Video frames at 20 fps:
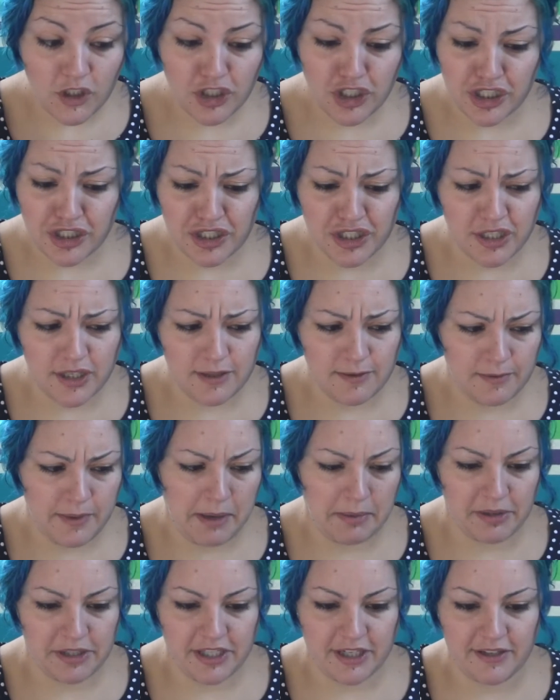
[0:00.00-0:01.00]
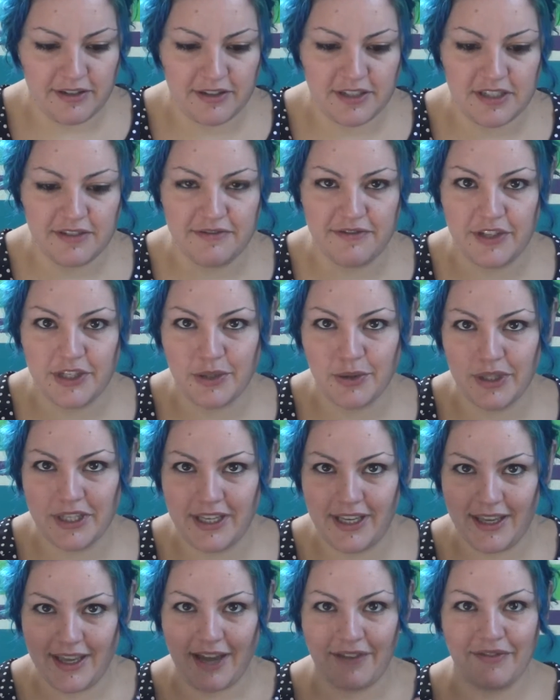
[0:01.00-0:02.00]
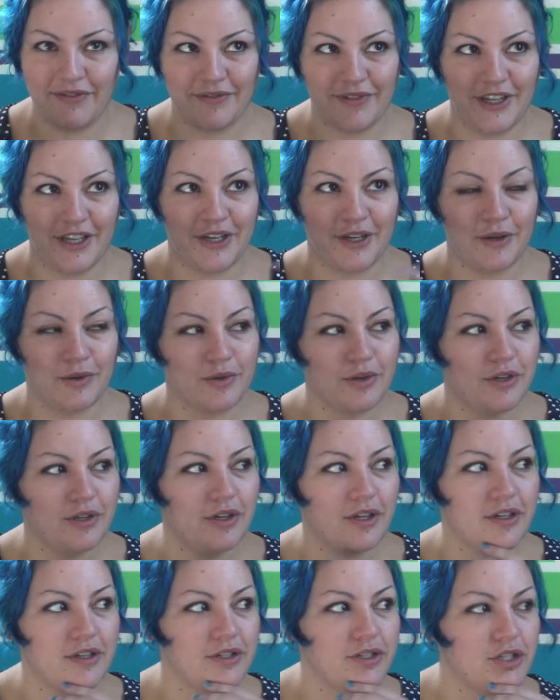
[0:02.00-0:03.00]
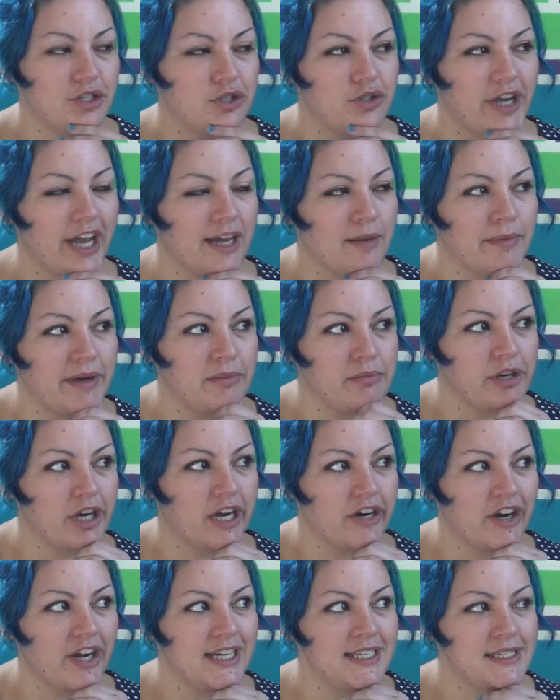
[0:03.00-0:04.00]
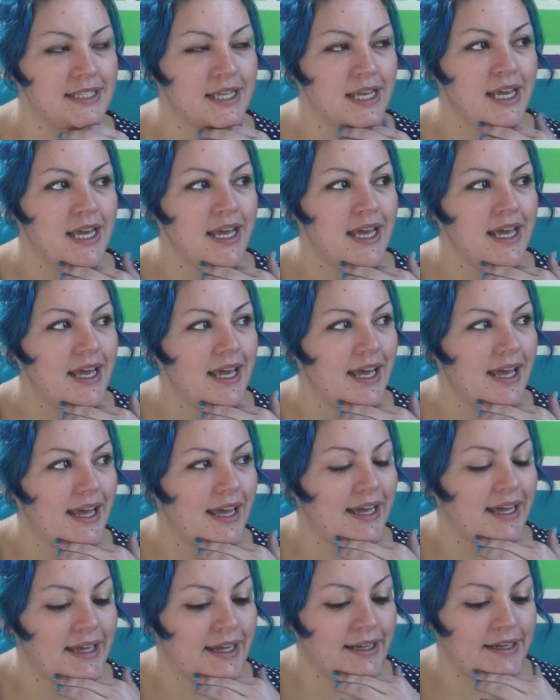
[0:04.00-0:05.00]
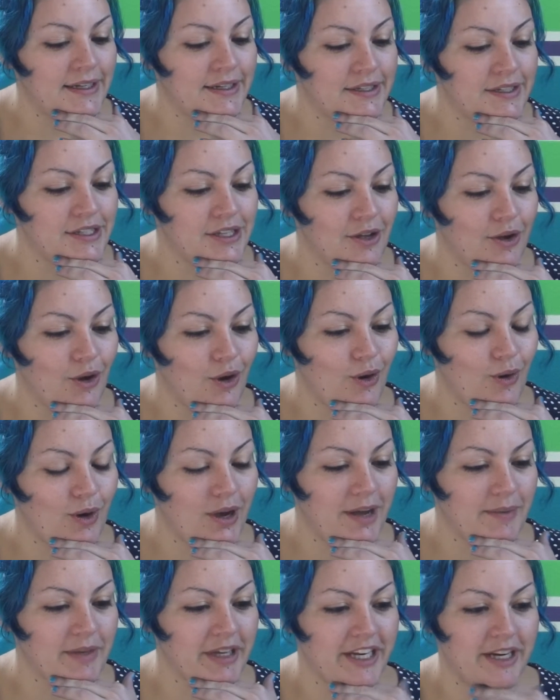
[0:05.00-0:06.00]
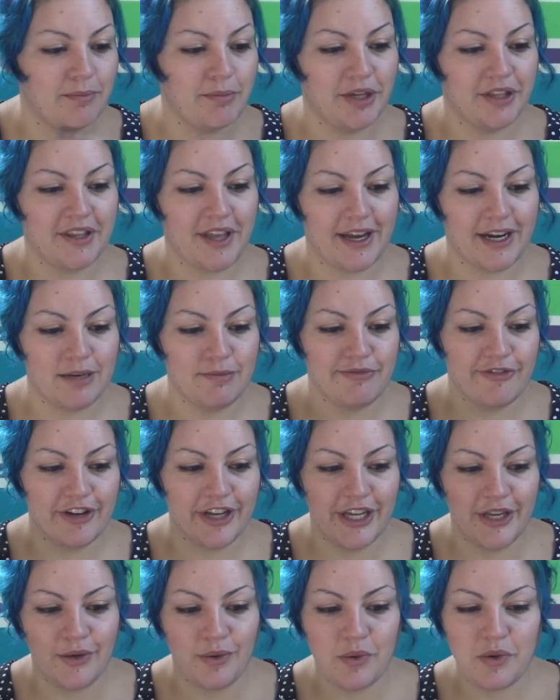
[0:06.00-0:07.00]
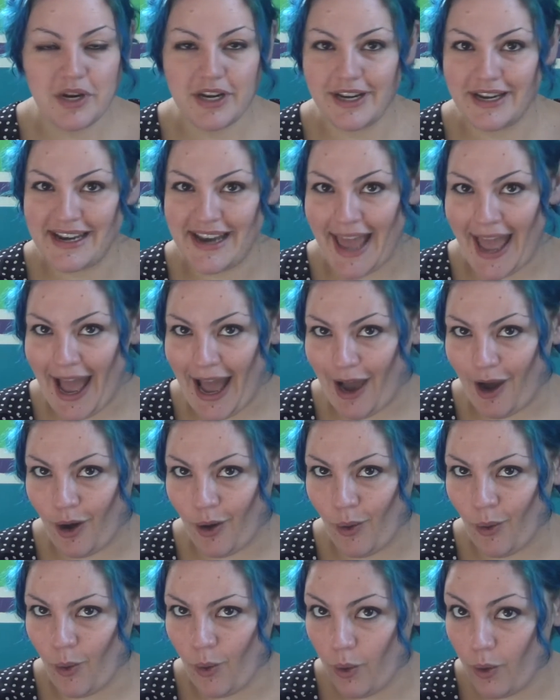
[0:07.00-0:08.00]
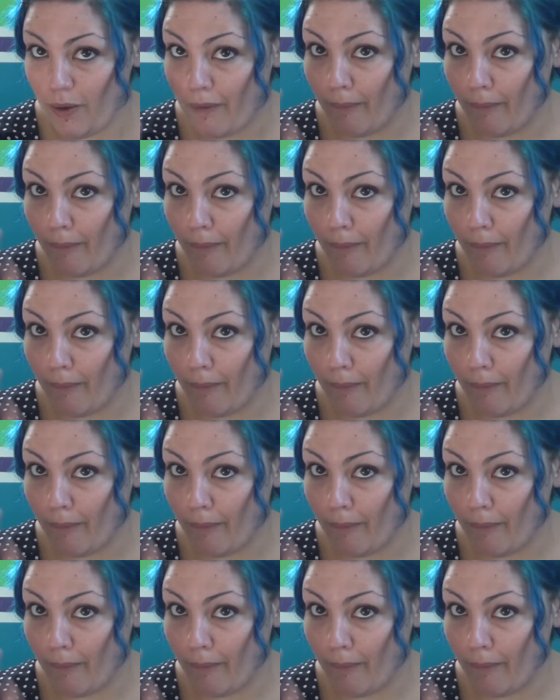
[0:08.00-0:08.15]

just to be able to visually have, you know, to track my progress. And so I'm gonna put that up for you now.